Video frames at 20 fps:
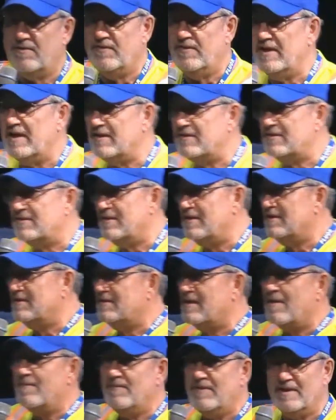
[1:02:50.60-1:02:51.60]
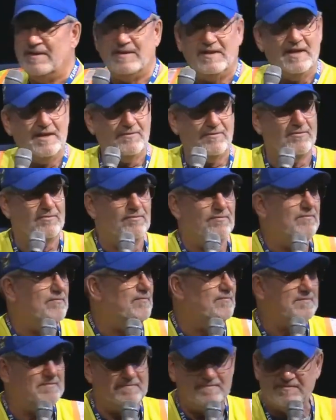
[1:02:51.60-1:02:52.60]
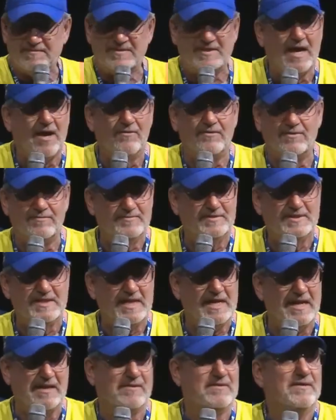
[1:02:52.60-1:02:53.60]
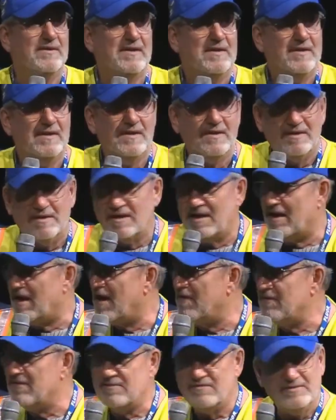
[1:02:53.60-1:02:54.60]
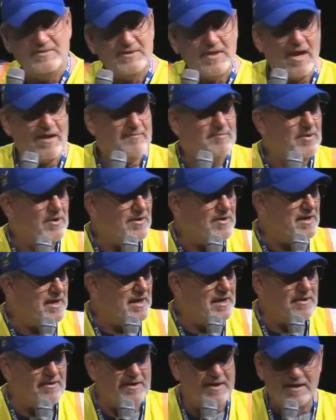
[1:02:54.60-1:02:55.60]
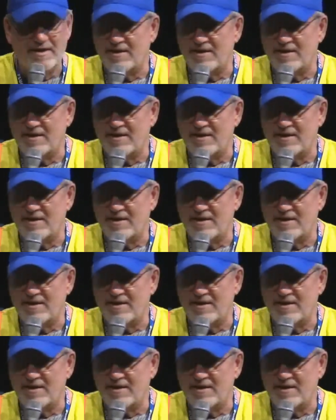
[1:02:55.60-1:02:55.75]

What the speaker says: this is something they will seldom see other than Sauk-Prairie area